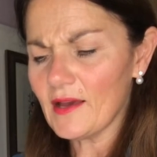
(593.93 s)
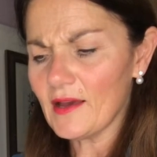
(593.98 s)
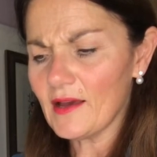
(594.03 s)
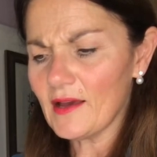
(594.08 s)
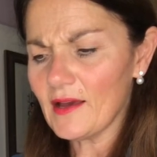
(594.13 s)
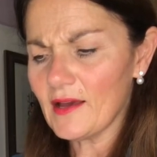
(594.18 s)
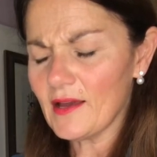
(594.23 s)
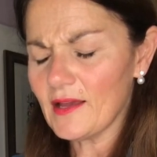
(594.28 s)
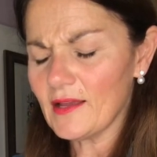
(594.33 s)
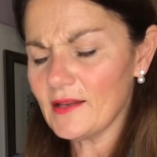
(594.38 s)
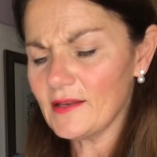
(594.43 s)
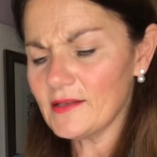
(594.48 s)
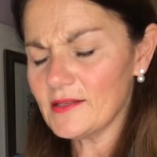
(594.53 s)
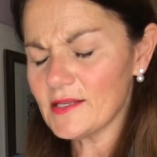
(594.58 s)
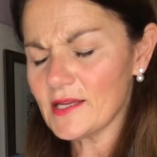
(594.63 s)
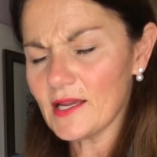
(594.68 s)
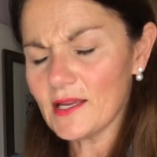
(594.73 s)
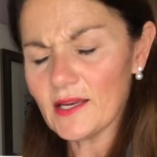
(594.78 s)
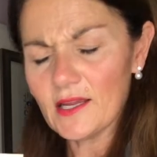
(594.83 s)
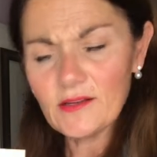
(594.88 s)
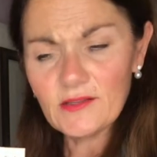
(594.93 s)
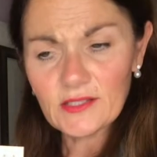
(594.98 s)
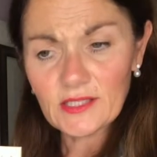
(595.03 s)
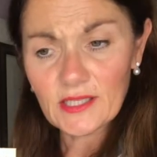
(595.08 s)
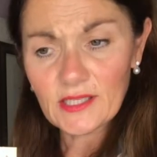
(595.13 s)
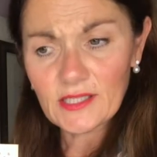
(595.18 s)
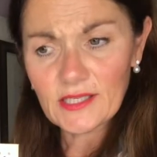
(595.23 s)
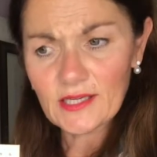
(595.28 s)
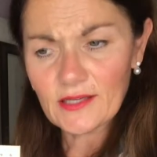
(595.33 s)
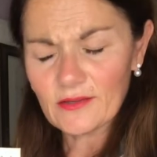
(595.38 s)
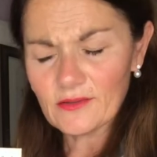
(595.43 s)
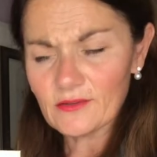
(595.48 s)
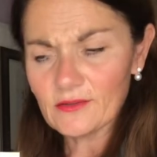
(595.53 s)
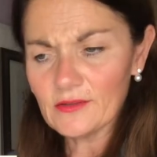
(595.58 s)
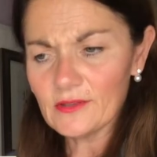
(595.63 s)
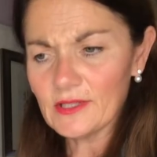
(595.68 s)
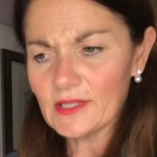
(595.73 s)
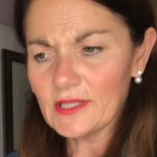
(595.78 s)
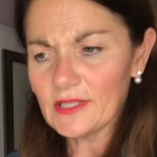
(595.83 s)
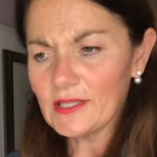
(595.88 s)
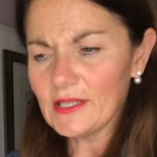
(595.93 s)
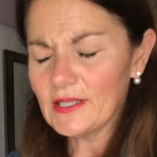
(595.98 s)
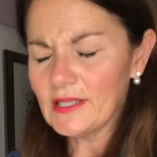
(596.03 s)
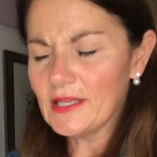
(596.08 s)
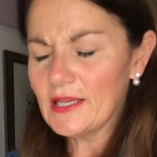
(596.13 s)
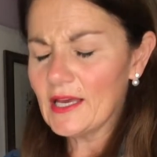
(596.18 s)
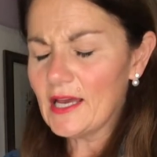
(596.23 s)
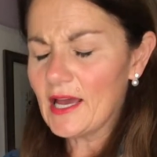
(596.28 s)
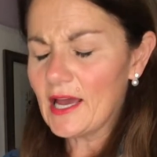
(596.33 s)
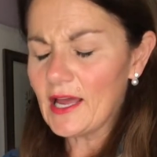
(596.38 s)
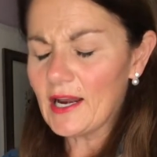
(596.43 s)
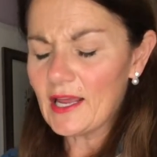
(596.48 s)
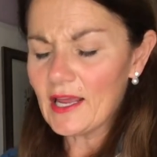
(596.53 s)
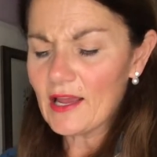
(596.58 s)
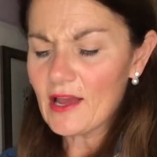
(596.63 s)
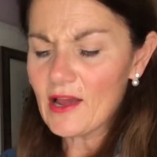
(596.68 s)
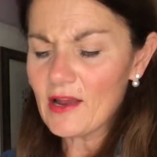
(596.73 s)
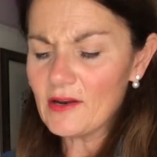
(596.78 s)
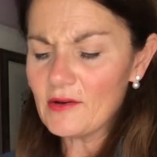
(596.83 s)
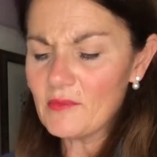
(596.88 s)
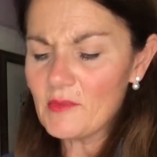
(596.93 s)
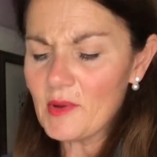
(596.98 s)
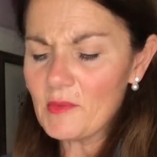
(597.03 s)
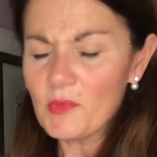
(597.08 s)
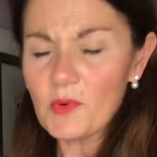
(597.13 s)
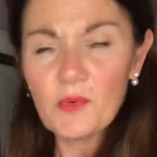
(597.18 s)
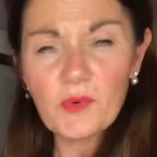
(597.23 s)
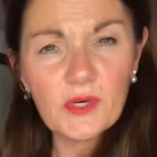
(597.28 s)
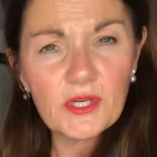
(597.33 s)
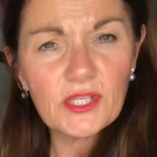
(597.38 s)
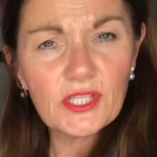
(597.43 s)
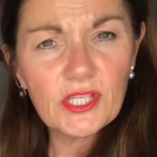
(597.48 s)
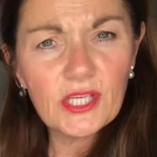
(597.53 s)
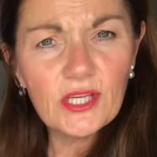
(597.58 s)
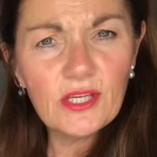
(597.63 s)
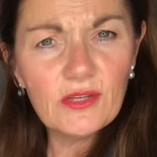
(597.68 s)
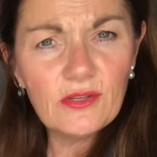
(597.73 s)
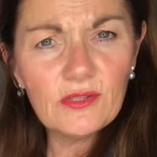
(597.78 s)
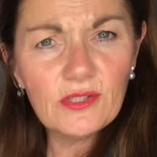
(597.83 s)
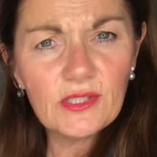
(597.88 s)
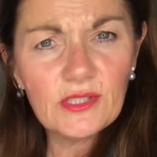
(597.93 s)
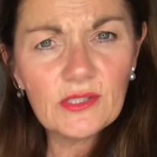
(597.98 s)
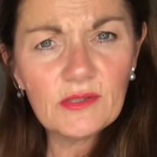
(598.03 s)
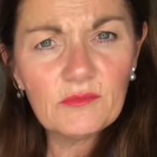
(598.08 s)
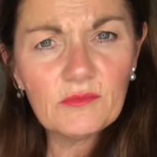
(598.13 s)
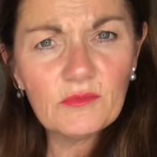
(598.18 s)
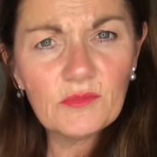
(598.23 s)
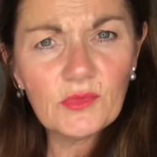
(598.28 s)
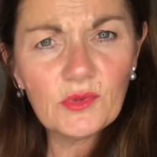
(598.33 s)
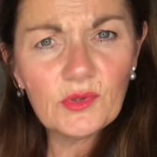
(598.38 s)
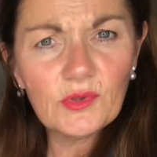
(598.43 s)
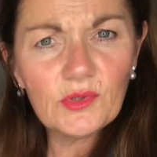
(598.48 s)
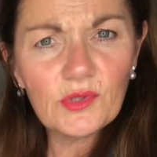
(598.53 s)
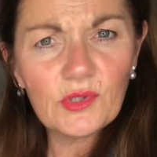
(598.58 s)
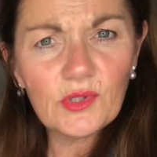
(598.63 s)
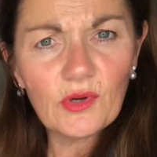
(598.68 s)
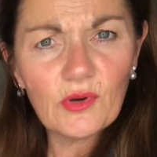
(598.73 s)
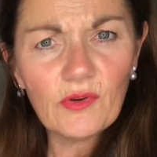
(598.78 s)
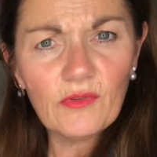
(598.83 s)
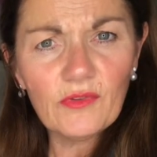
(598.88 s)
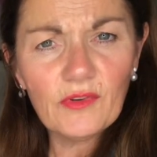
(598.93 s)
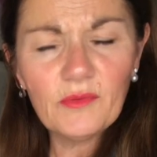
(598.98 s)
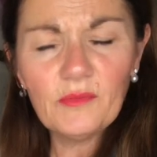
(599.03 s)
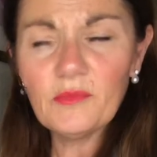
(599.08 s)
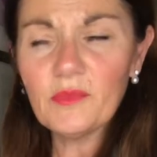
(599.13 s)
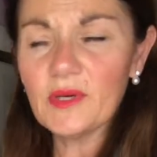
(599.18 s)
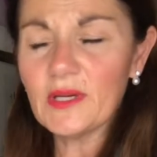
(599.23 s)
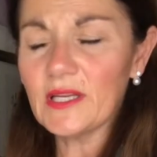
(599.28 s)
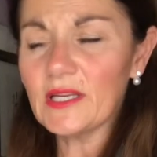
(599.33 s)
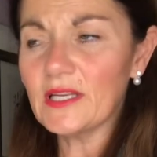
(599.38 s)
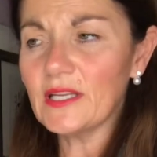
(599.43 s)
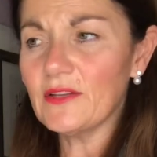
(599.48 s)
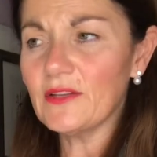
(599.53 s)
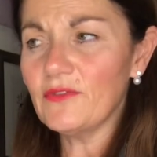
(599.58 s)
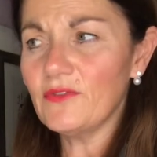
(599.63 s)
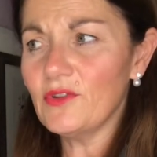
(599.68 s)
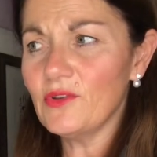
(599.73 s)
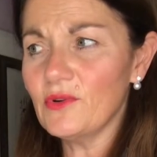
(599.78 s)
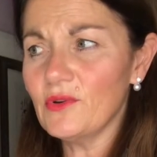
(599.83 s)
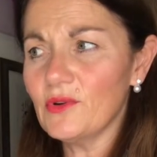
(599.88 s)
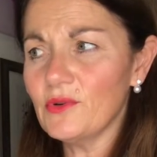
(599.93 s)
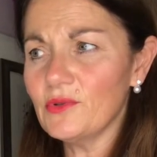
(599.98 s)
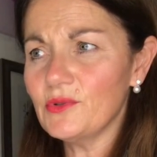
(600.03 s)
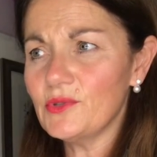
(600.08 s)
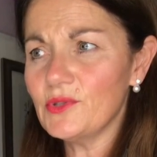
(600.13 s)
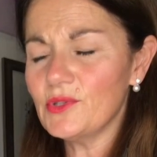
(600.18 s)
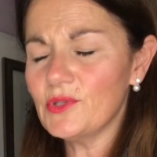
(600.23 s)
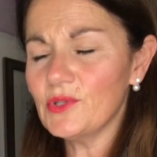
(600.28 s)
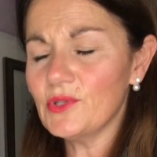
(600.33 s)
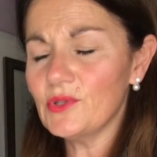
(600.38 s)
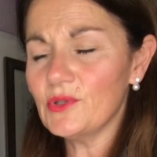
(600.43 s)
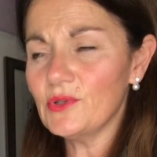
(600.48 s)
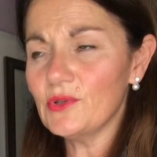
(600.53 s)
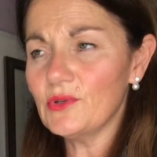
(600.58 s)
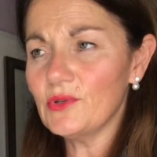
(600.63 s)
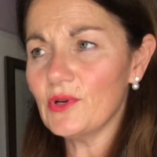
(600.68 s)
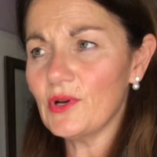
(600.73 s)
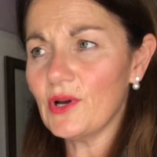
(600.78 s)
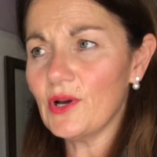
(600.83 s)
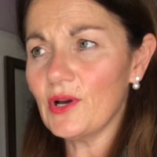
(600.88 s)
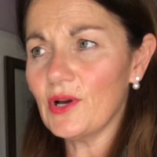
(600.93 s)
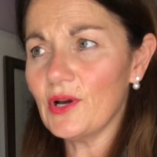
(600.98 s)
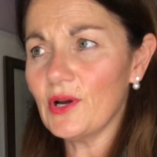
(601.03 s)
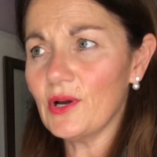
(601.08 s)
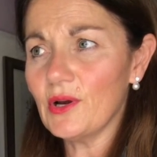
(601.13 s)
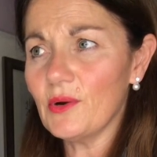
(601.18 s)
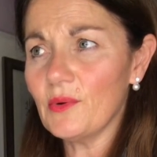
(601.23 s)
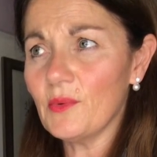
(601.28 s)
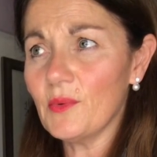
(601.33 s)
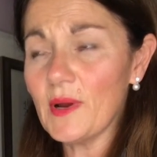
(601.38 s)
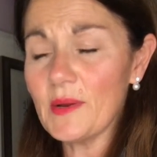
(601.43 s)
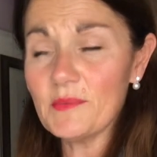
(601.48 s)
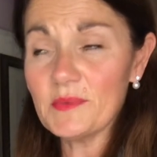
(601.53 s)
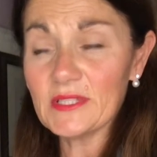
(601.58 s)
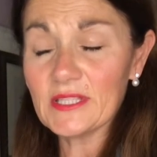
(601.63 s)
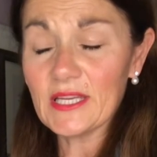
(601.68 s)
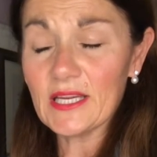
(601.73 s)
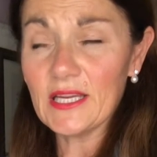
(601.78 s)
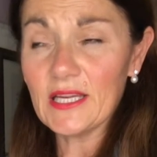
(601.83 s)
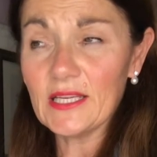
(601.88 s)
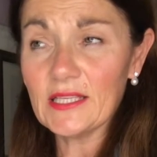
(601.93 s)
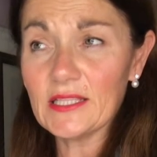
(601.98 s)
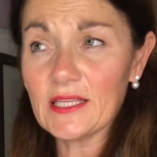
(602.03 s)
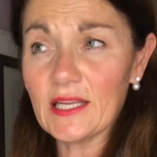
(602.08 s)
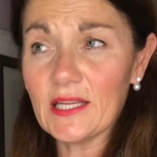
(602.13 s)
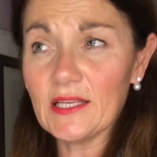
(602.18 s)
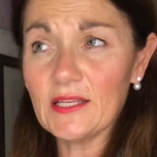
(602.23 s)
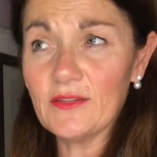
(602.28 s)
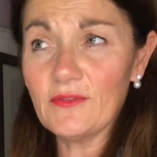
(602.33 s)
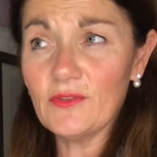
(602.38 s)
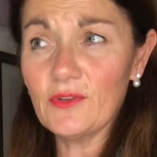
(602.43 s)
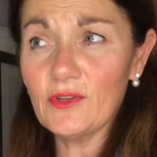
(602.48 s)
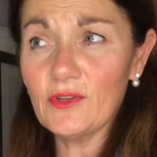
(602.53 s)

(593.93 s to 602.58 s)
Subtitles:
and an outside angle, and I can't remember where she used it most often, but if you go to her website and if you